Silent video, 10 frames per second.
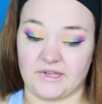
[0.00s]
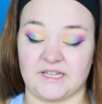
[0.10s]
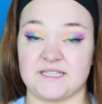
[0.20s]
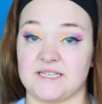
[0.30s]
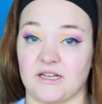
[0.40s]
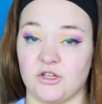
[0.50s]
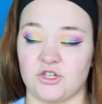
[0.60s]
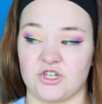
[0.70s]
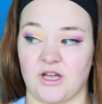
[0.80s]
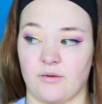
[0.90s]
let's take a
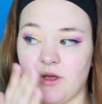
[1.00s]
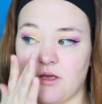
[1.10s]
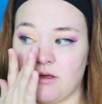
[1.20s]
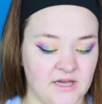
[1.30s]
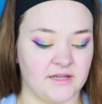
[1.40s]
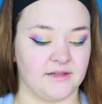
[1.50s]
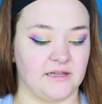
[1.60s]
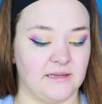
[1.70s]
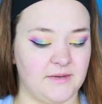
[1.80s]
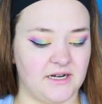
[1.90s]
look, shall we? The
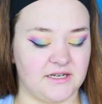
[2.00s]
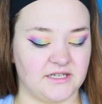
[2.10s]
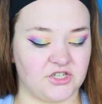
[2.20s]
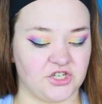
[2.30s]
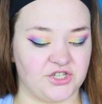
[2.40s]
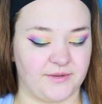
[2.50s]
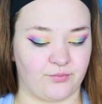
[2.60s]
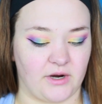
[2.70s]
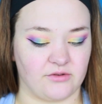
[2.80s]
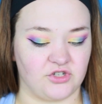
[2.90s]
limited edition
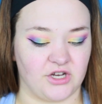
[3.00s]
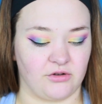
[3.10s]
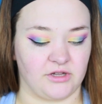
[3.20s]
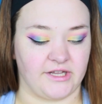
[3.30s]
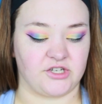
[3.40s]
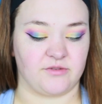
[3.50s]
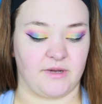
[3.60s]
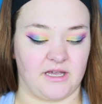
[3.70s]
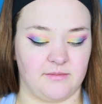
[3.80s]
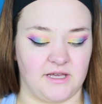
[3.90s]
Dipbrow Gel collection
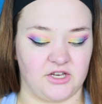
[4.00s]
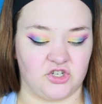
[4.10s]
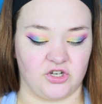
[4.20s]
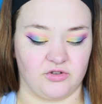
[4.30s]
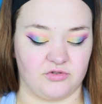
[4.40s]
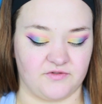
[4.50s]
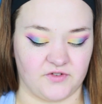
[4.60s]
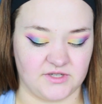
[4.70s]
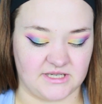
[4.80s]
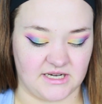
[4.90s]
by ABH includes
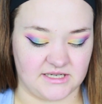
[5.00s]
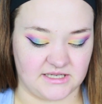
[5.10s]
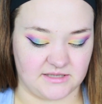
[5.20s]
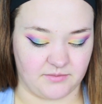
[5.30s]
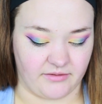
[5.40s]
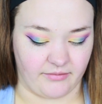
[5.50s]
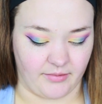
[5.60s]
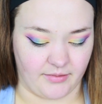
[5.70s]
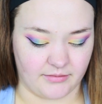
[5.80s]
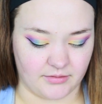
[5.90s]
full sizes, blah,
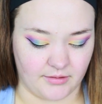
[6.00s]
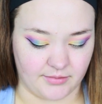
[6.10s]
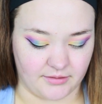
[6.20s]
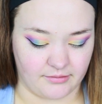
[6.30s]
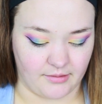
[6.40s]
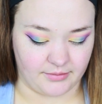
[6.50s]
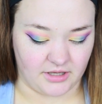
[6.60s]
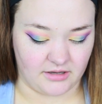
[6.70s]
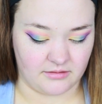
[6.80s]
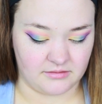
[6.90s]
blah, blah, blah, blah, blah,
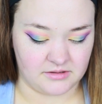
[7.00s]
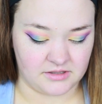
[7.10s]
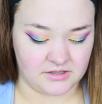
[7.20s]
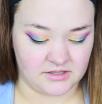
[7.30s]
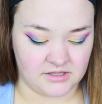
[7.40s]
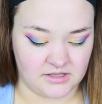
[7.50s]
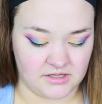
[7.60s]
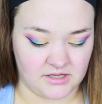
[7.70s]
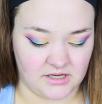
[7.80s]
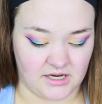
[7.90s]
blah.
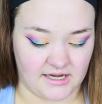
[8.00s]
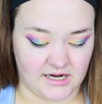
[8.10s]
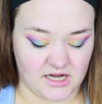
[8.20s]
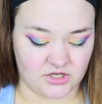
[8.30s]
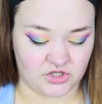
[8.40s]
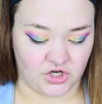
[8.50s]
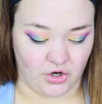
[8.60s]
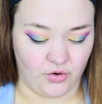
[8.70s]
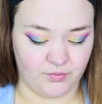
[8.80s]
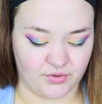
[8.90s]
I got
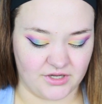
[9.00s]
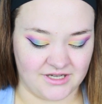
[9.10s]
taupe,